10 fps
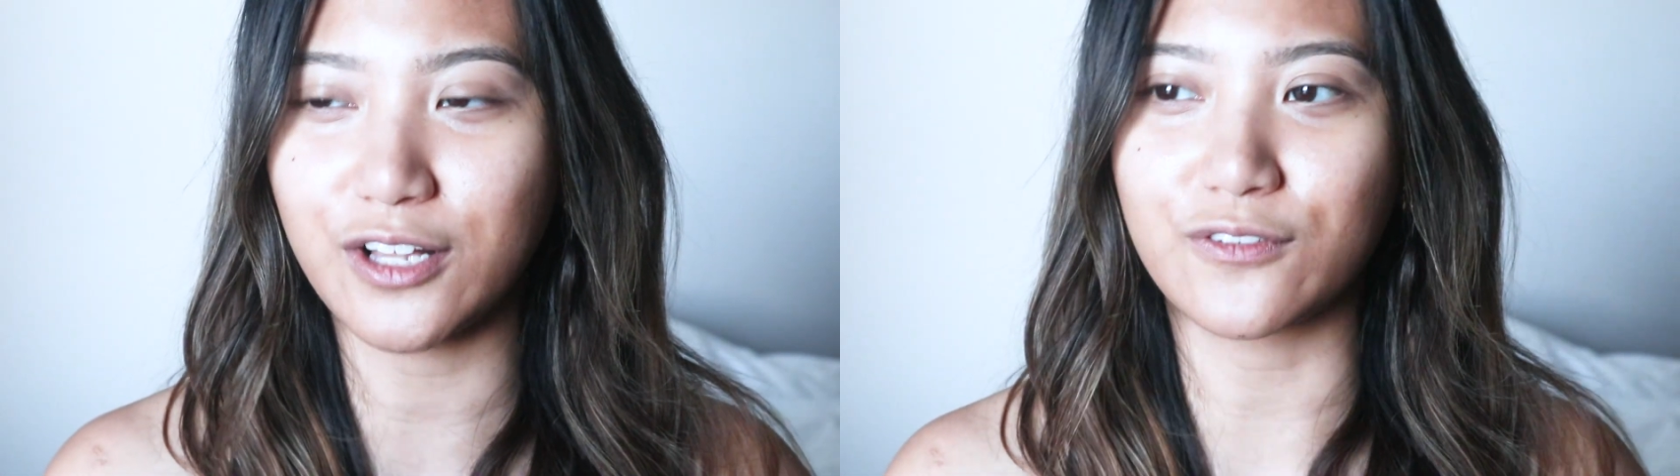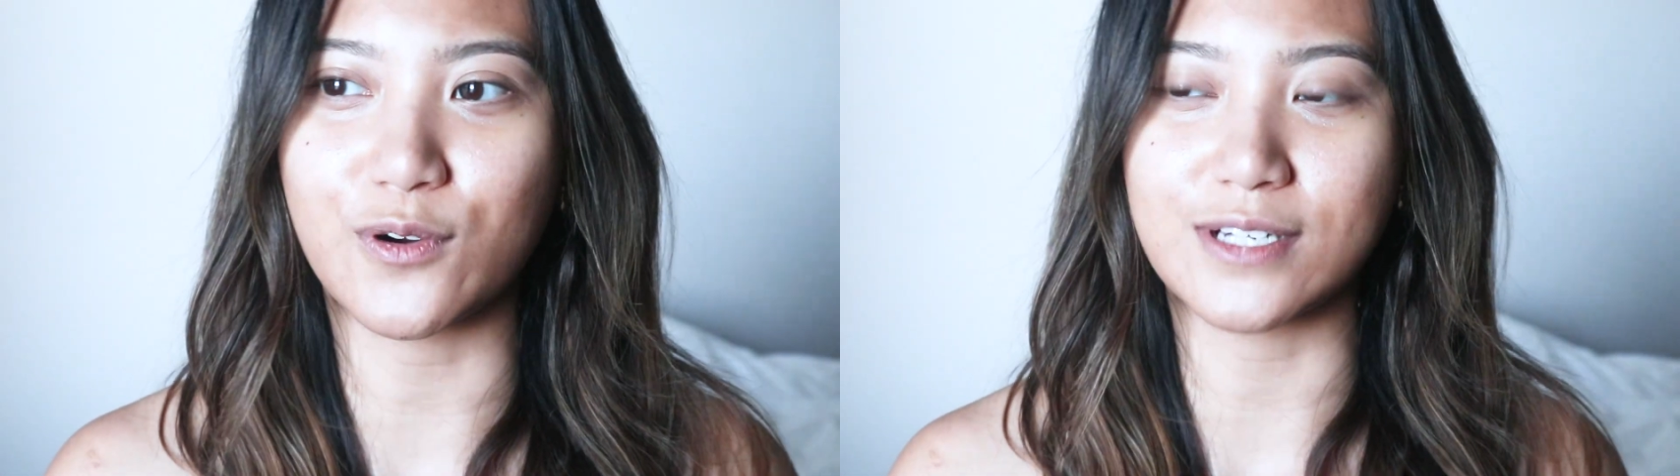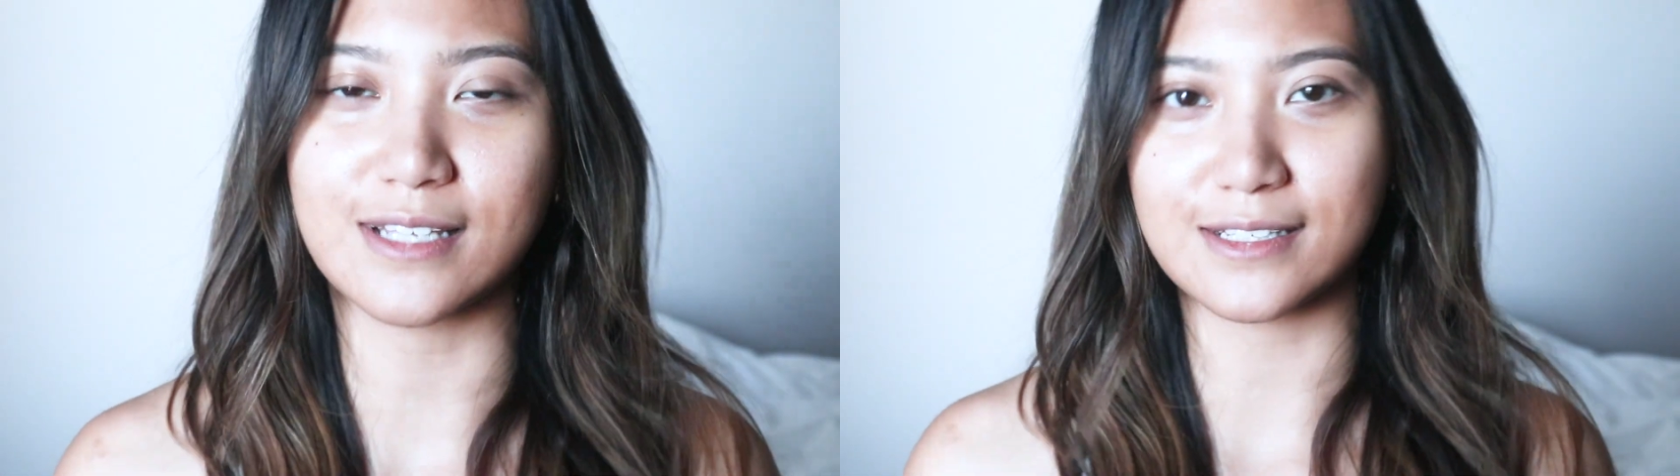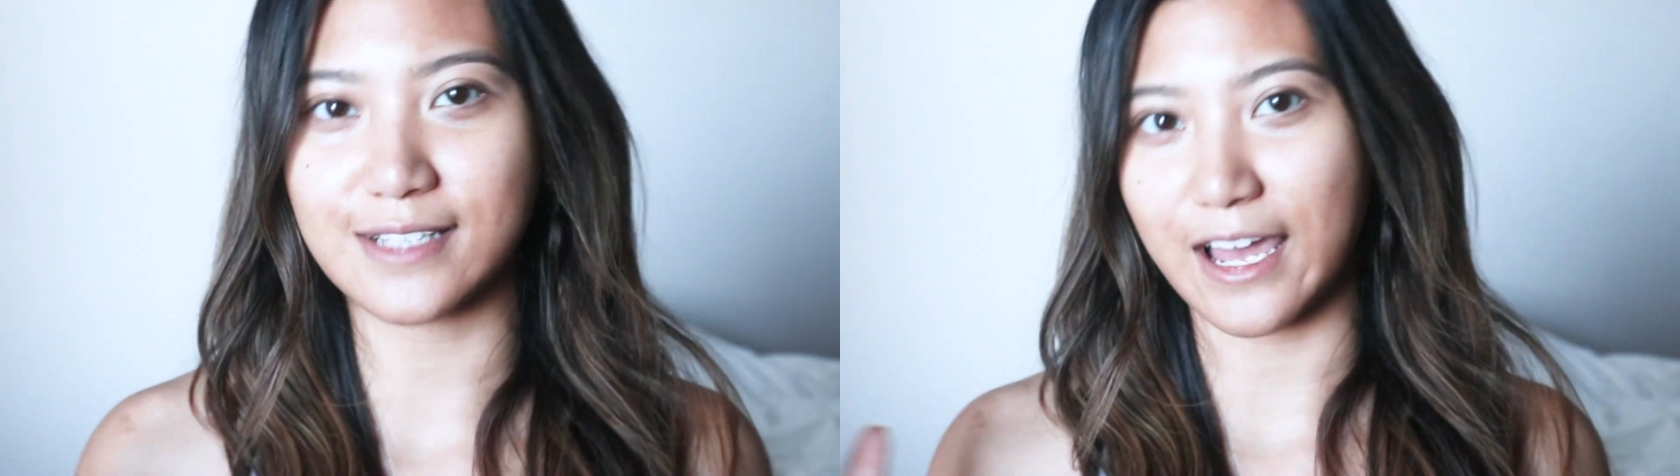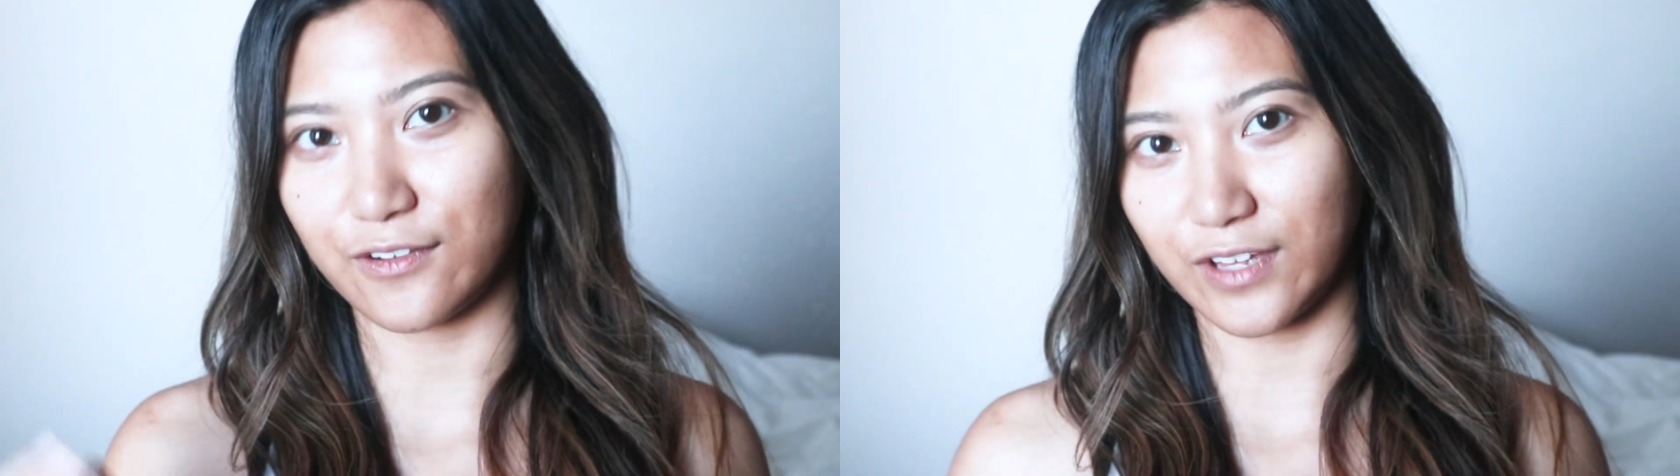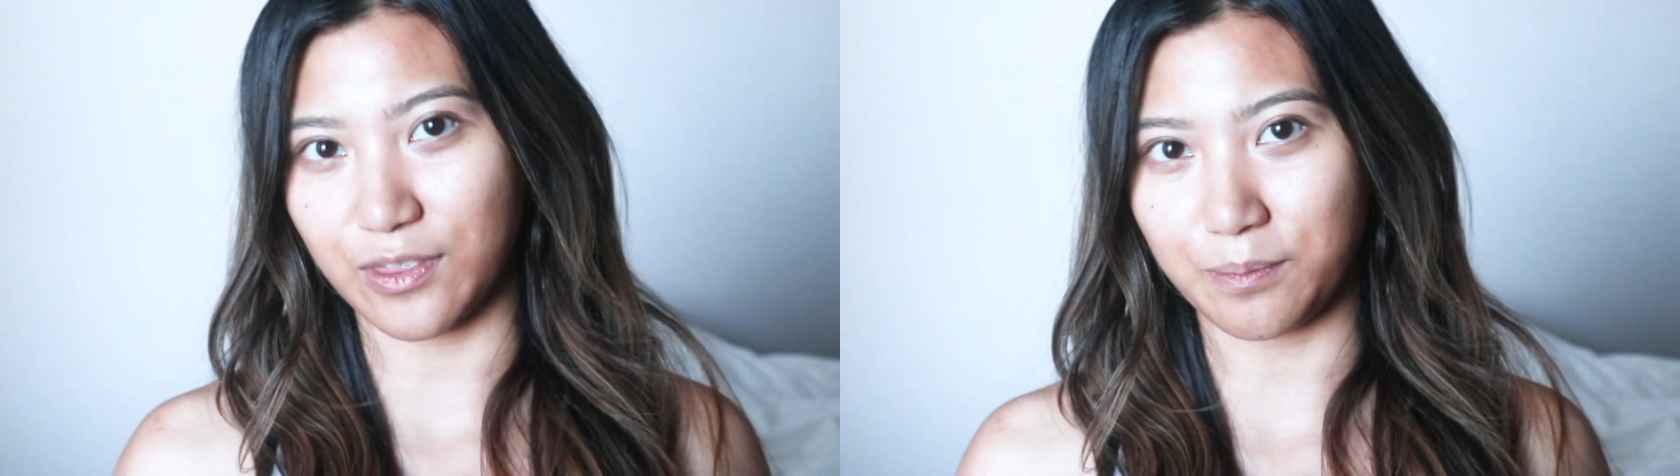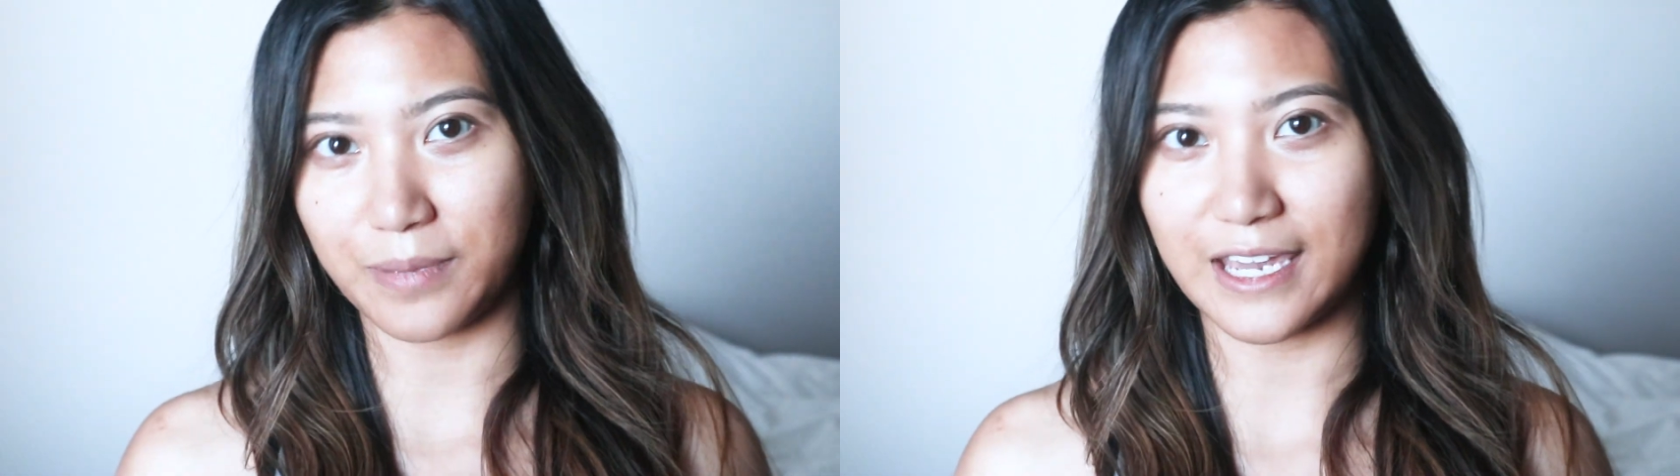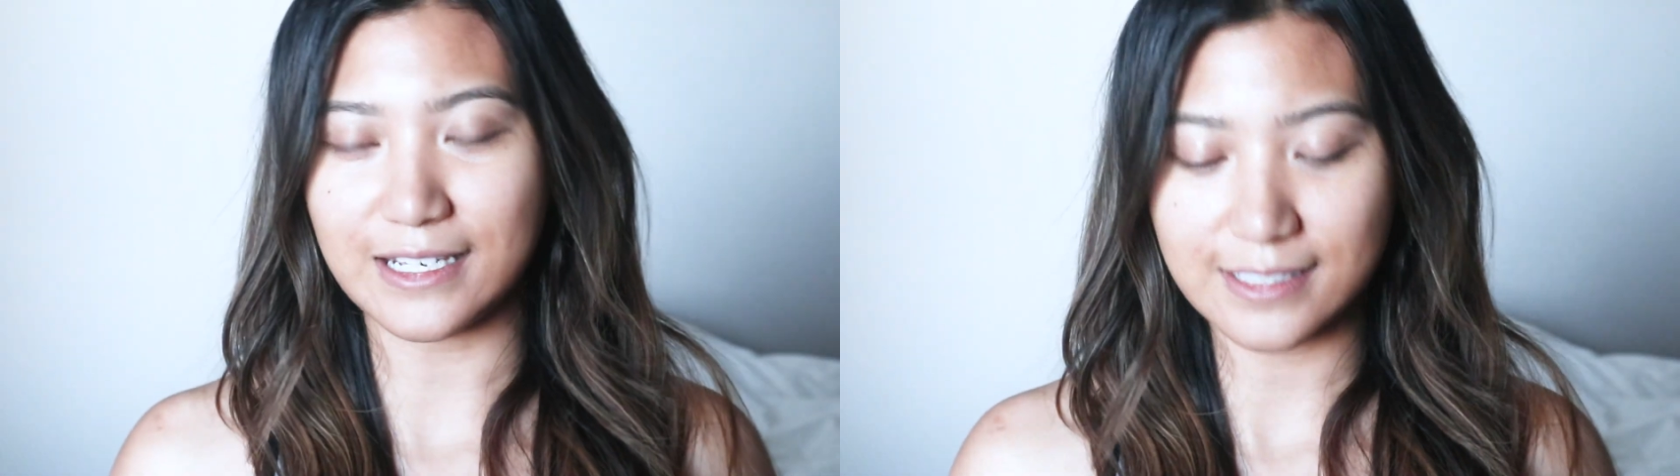of course that's kind of like the
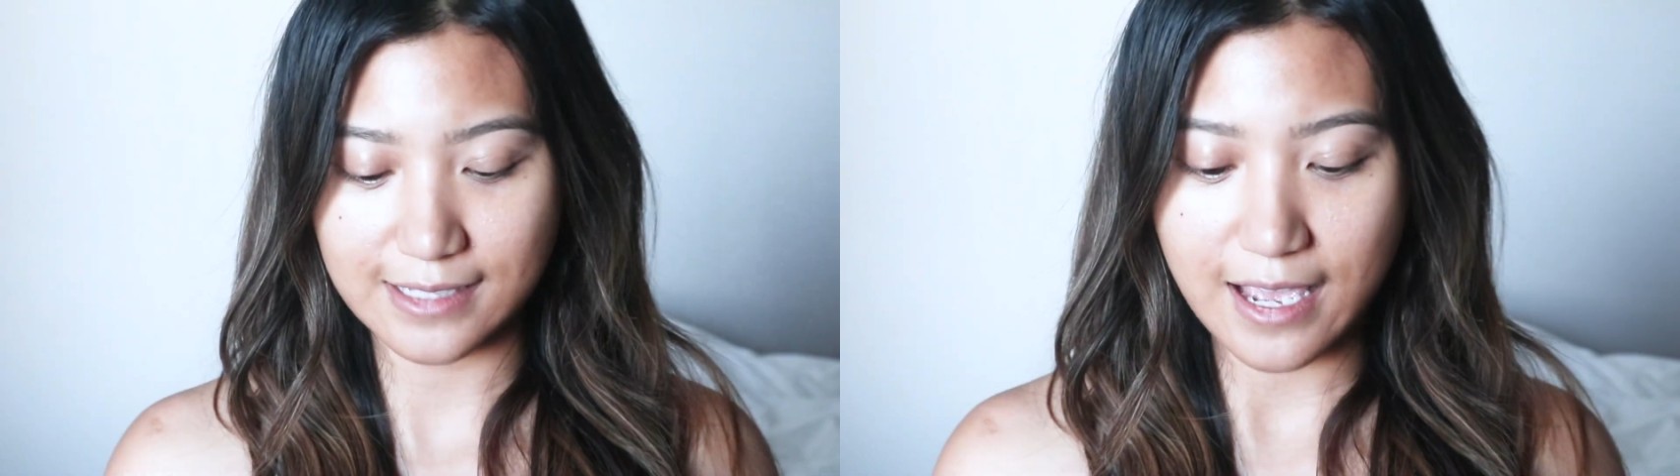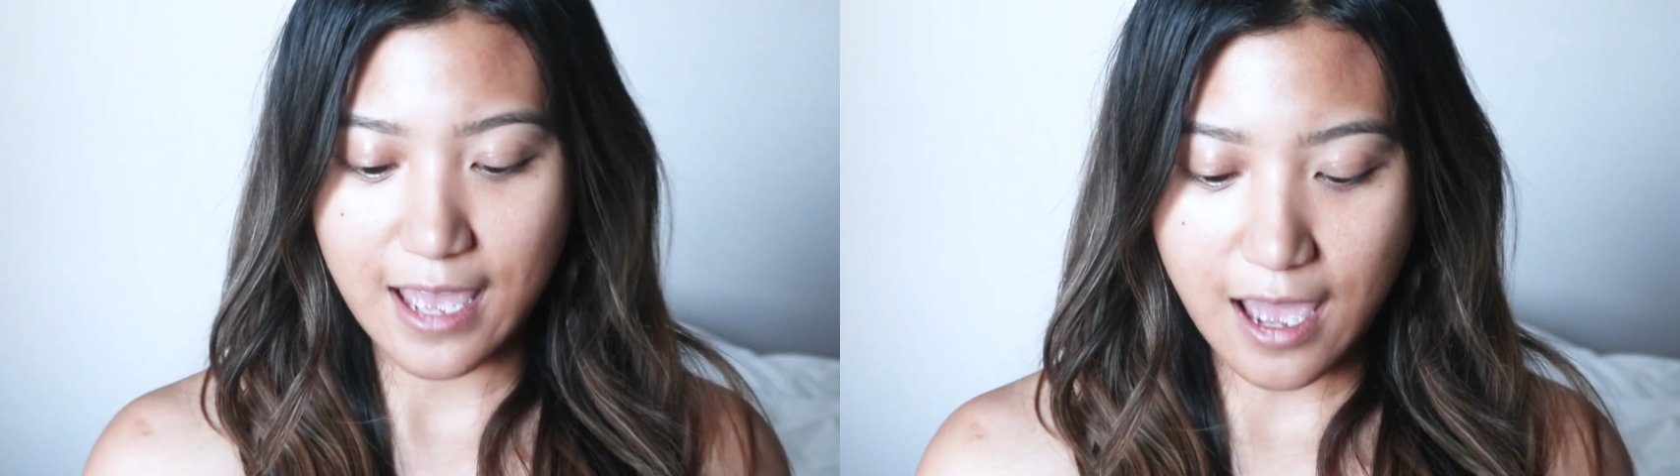base,